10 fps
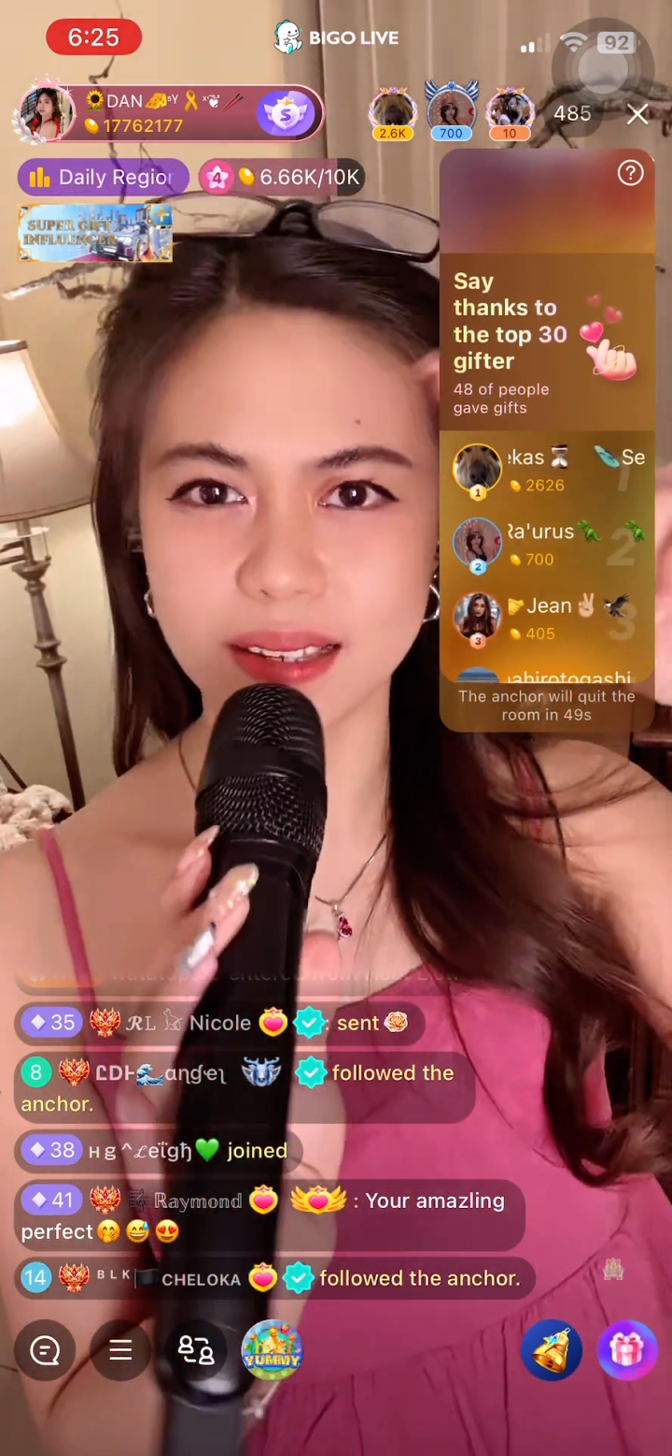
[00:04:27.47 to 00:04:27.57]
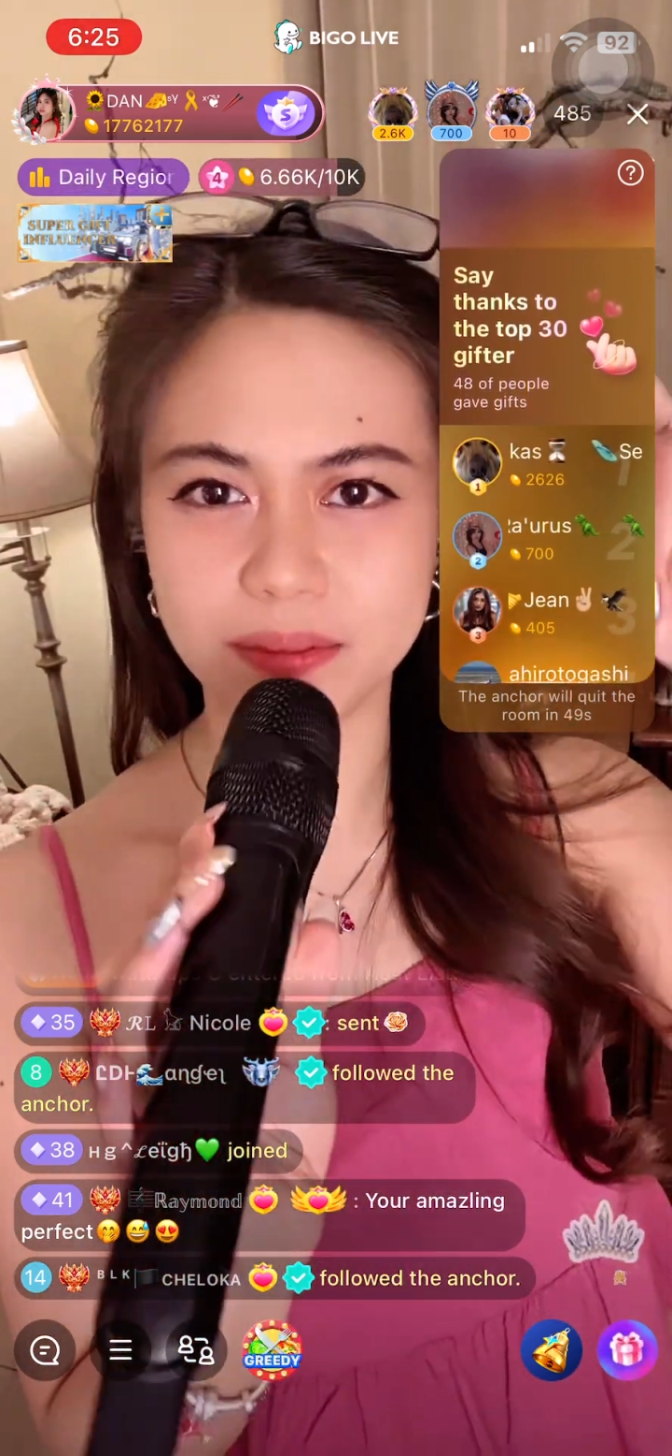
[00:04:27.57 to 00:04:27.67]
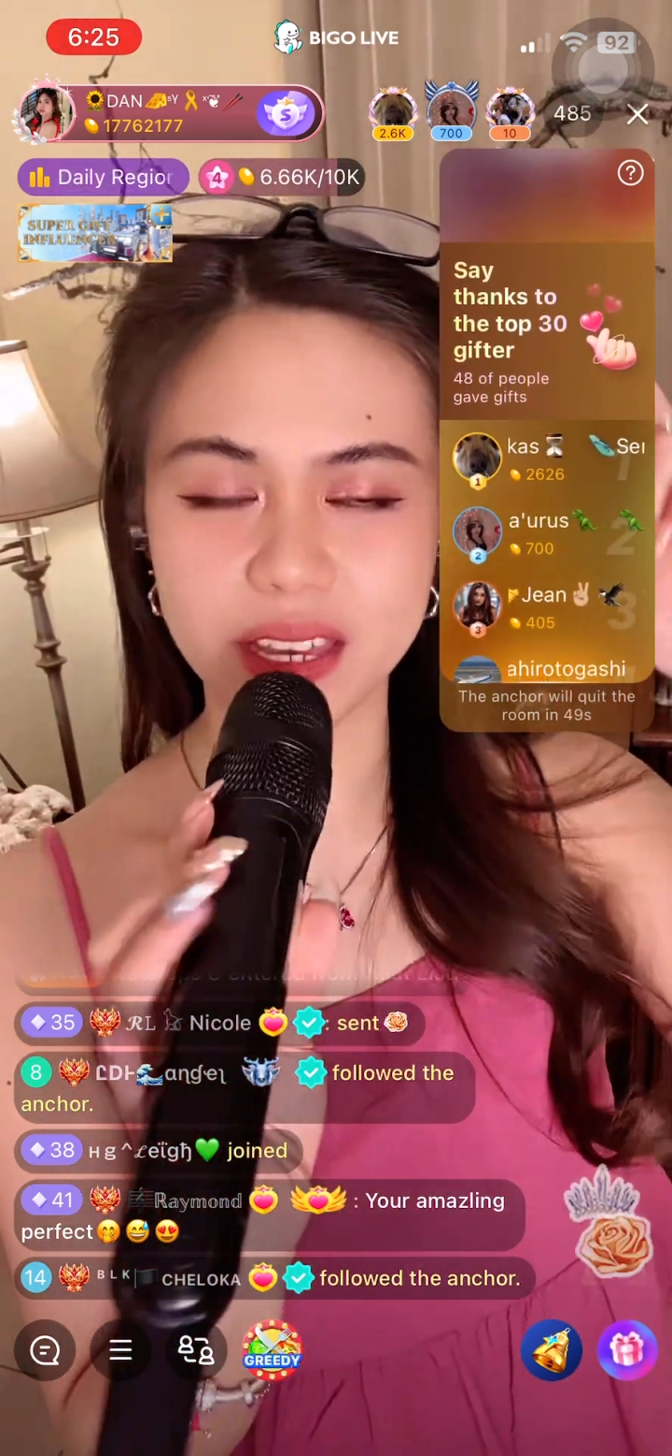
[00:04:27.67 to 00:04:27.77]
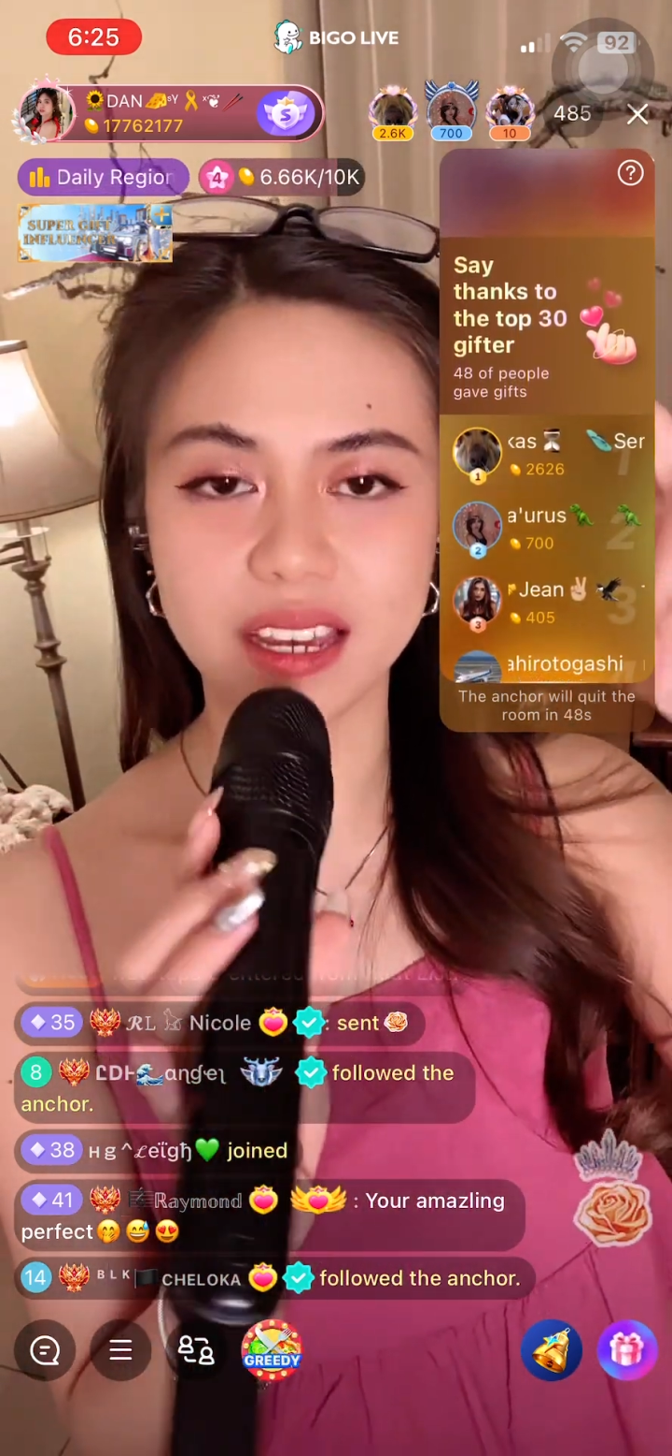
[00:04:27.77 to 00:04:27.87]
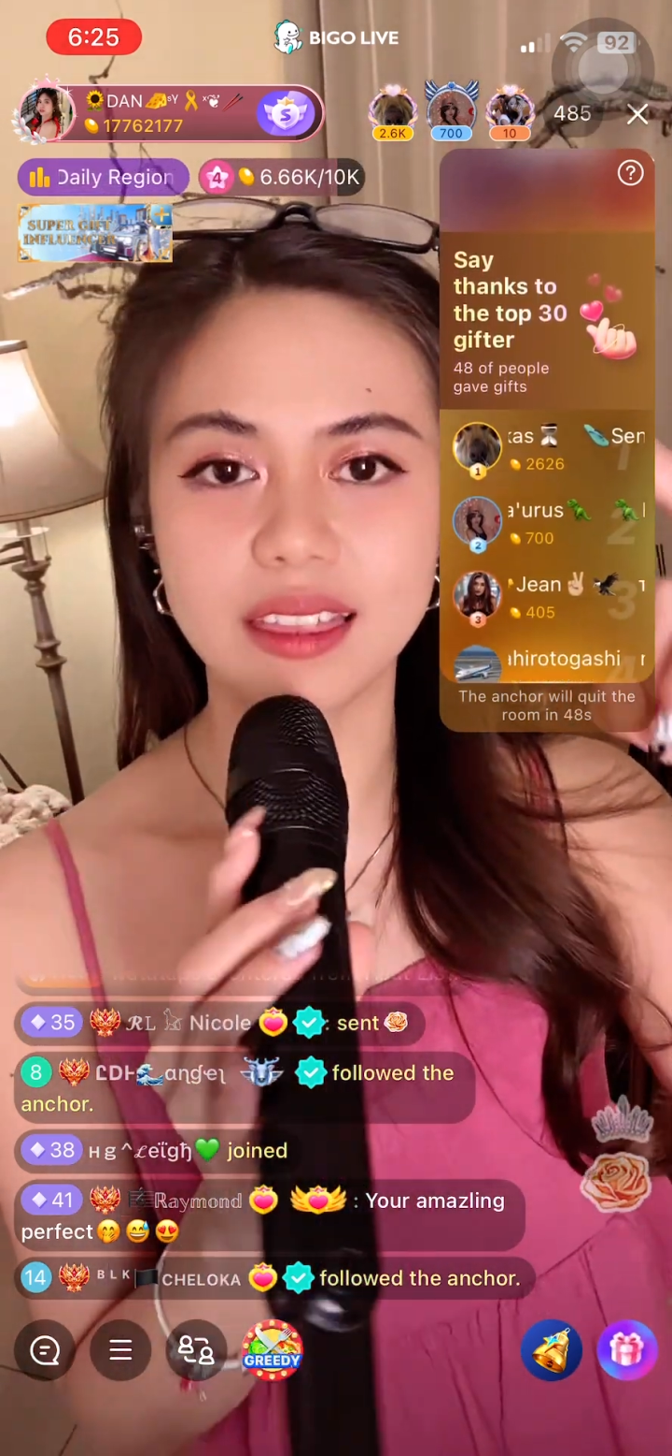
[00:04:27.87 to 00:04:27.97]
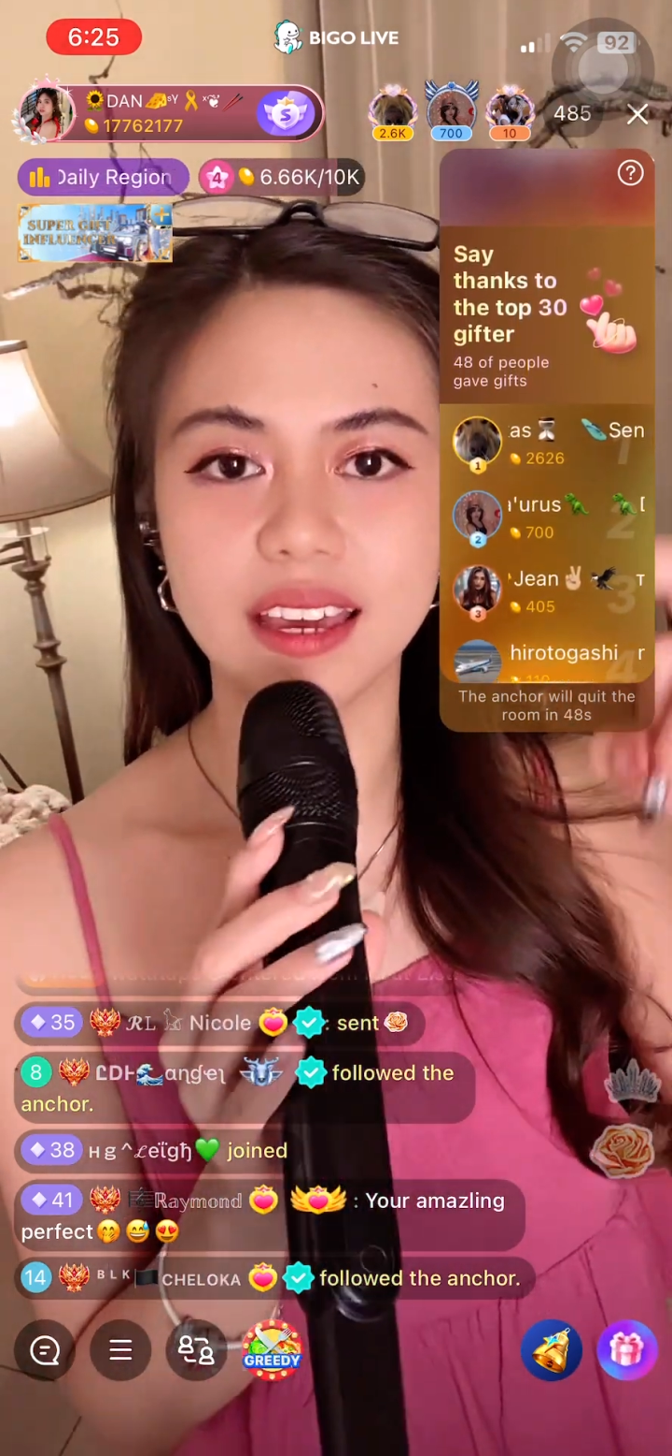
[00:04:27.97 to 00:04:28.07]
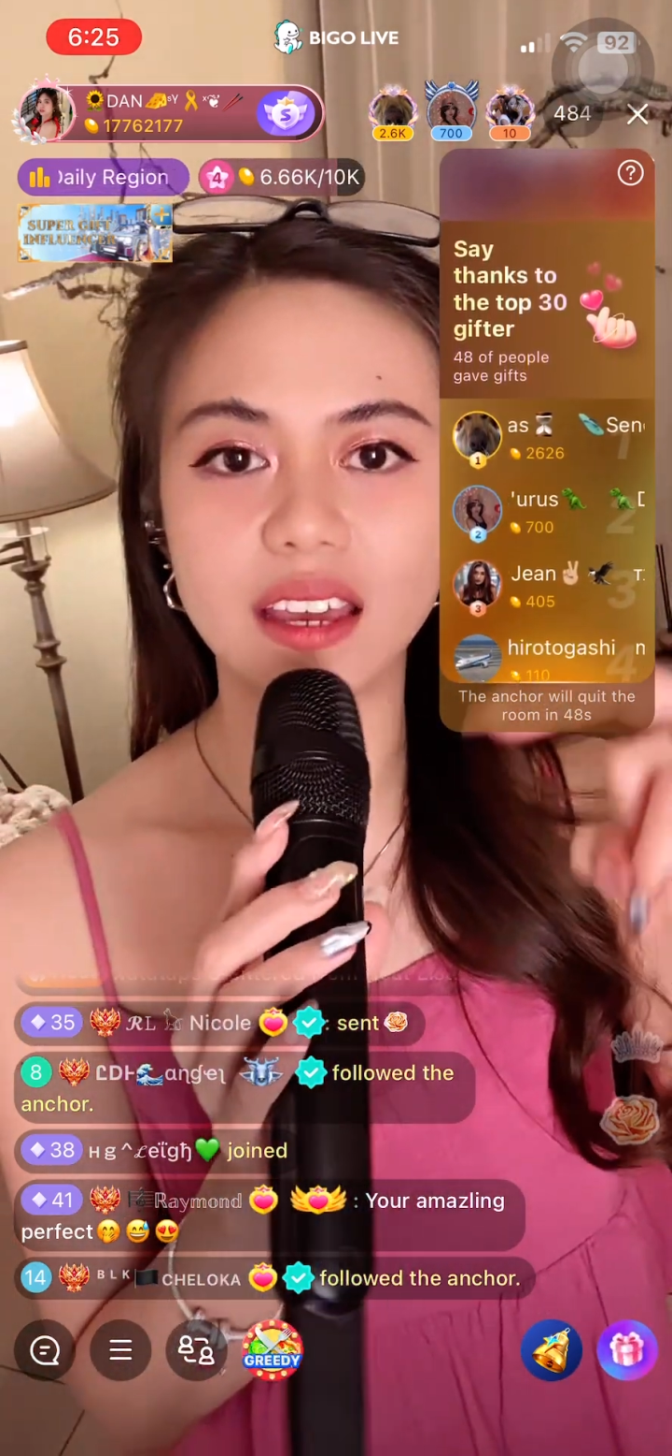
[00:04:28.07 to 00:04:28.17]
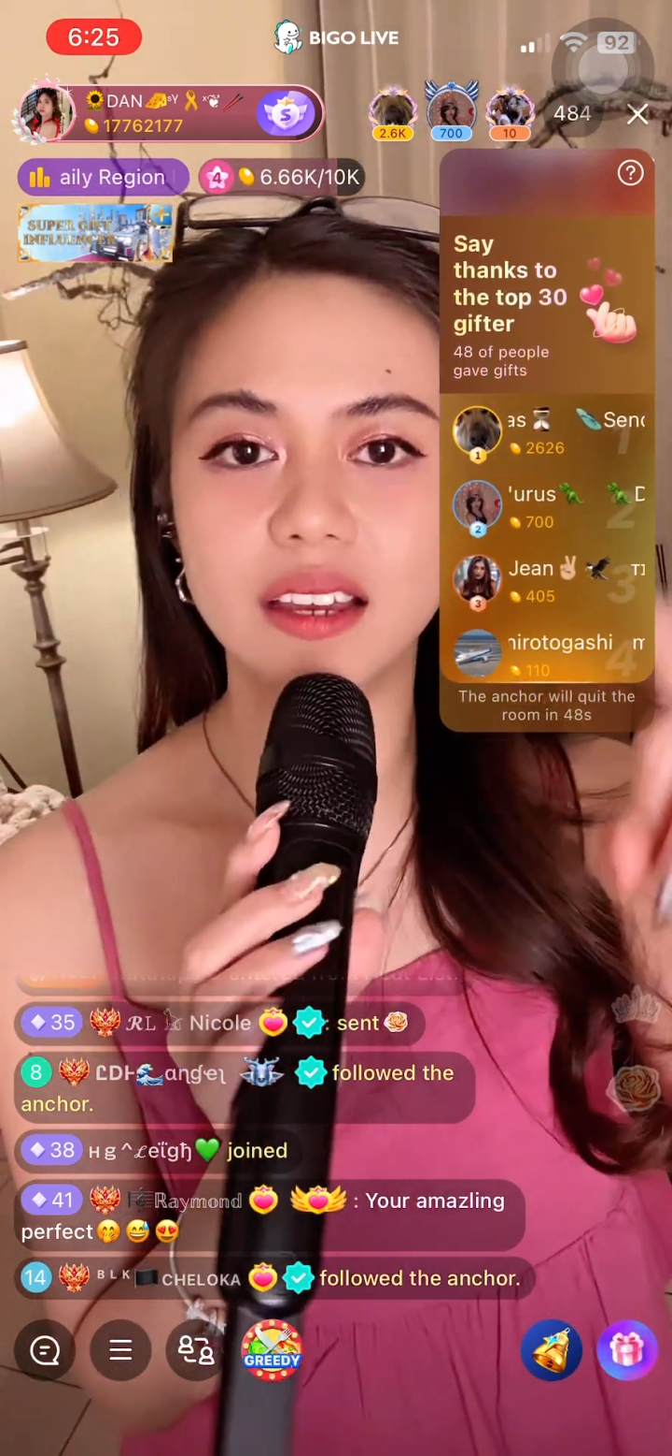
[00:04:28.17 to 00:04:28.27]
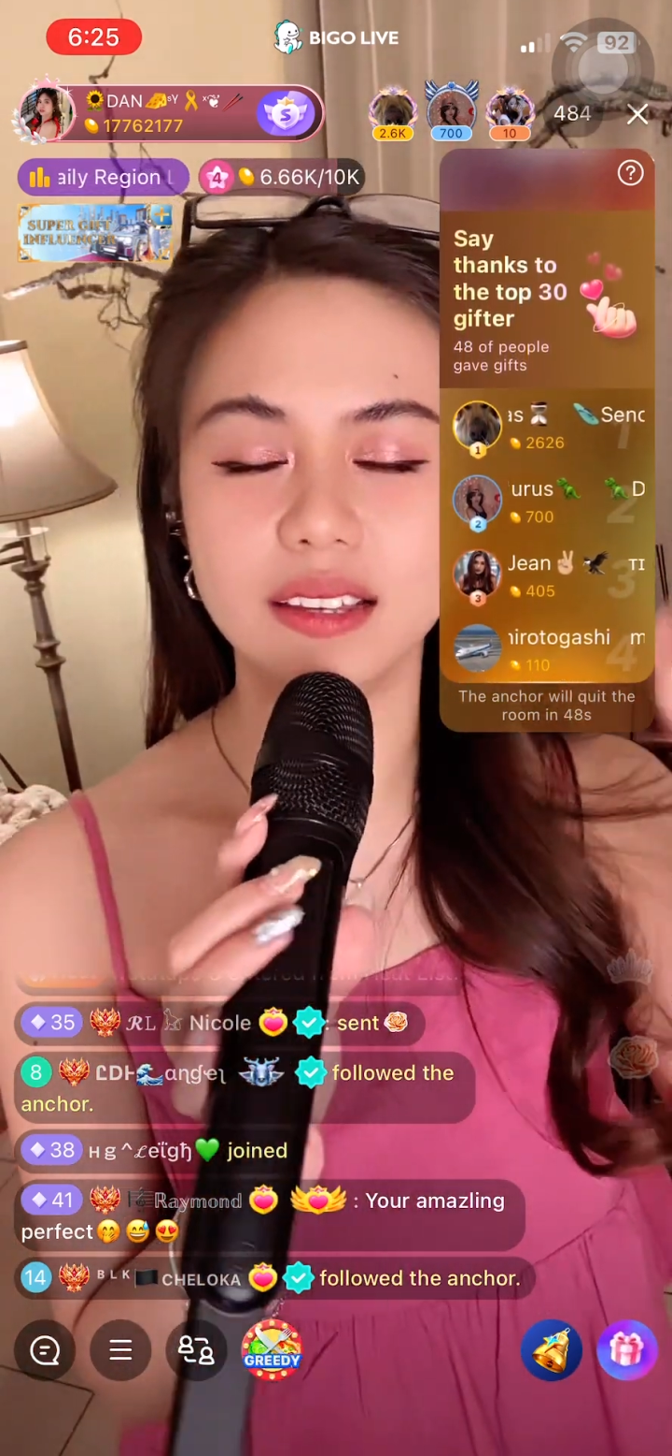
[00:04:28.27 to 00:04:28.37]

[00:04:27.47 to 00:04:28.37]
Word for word: something i think